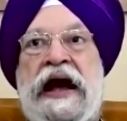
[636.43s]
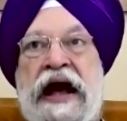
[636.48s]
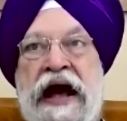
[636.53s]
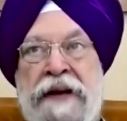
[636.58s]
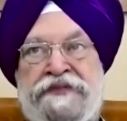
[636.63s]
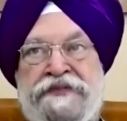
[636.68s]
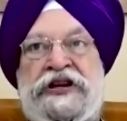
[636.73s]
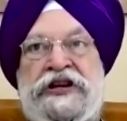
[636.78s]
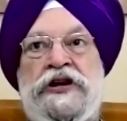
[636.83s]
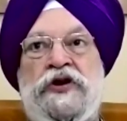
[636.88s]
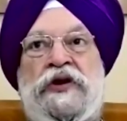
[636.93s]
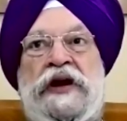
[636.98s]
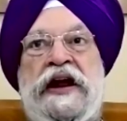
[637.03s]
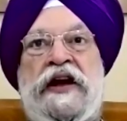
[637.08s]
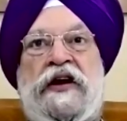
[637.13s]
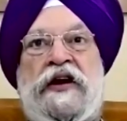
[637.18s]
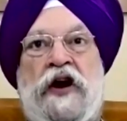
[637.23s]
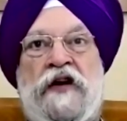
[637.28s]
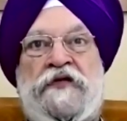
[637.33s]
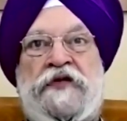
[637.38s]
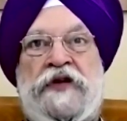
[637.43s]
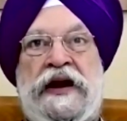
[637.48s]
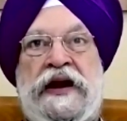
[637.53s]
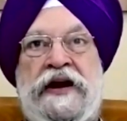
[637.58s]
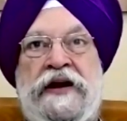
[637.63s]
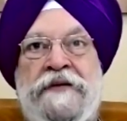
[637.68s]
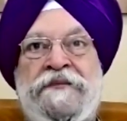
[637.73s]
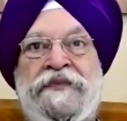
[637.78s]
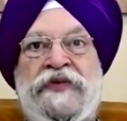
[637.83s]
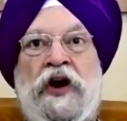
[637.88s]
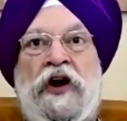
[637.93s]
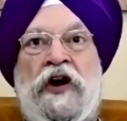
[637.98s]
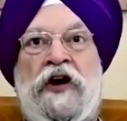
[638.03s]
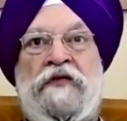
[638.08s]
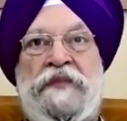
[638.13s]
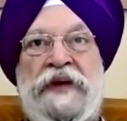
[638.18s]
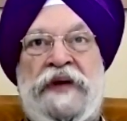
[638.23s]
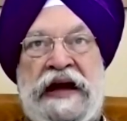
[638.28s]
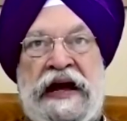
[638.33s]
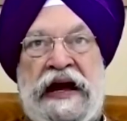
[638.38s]
absolutely confident
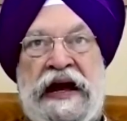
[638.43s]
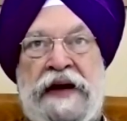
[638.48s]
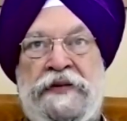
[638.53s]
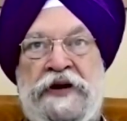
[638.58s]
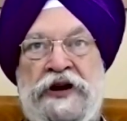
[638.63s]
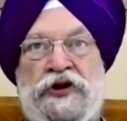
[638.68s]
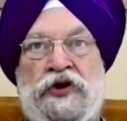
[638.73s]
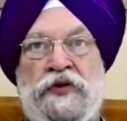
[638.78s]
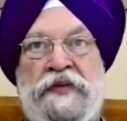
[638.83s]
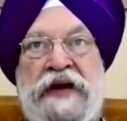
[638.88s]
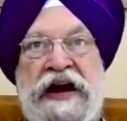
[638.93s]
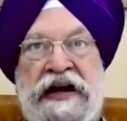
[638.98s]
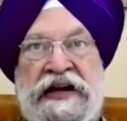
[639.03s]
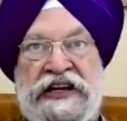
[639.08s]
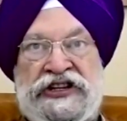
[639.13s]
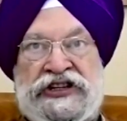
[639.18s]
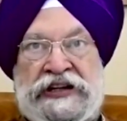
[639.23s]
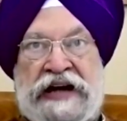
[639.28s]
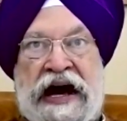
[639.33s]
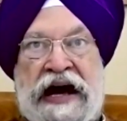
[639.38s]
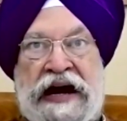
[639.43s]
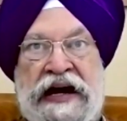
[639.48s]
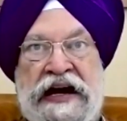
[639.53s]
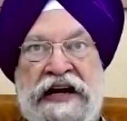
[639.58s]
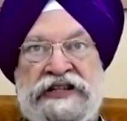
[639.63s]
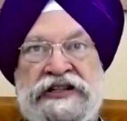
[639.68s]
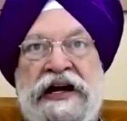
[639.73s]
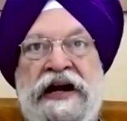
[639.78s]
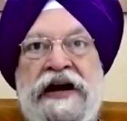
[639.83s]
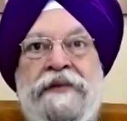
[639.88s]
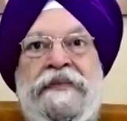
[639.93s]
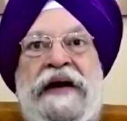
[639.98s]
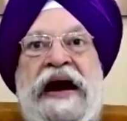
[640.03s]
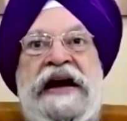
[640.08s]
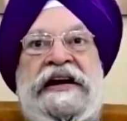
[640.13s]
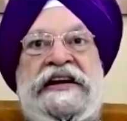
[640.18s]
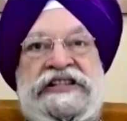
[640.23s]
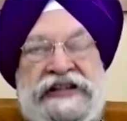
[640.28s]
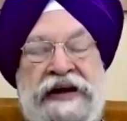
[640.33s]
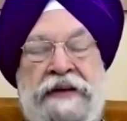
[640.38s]
of being able to meet these targets
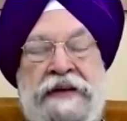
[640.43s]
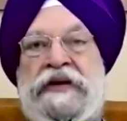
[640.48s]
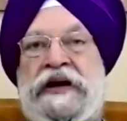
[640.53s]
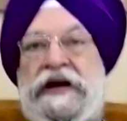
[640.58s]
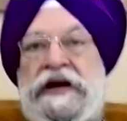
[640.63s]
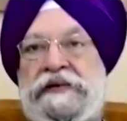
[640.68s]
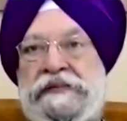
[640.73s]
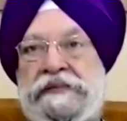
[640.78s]
by December